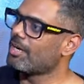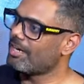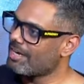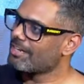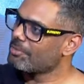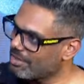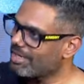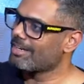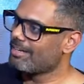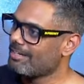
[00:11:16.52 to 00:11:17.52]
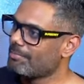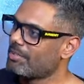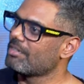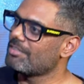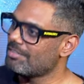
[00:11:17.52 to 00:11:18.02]
So, atlaage undali.
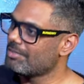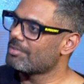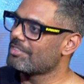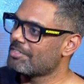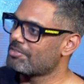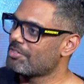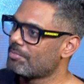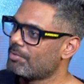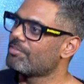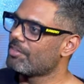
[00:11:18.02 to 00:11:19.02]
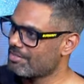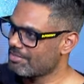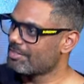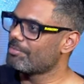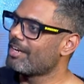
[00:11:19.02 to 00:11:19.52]
Prati cinema chestunappudu
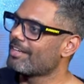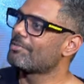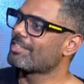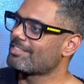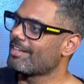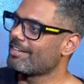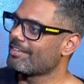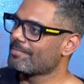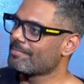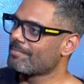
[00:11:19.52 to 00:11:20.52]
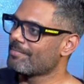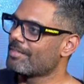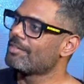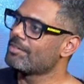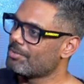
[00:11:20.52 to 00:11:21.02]
first cinema lage work cheyali.
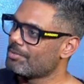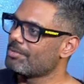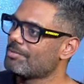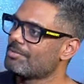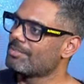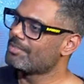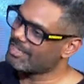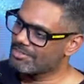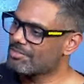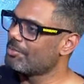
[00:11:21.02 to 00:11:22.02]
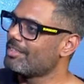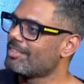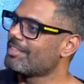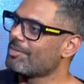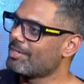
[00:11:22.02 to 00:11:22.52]
So, that is the only
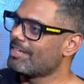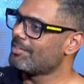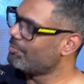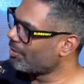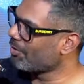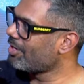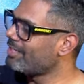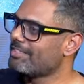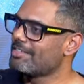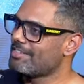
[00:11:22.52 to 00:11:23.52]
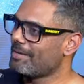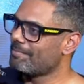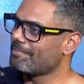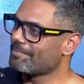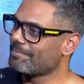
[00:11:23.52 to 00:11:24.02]
thing that we did. We all did the
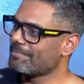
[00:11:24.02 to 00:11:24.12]
same.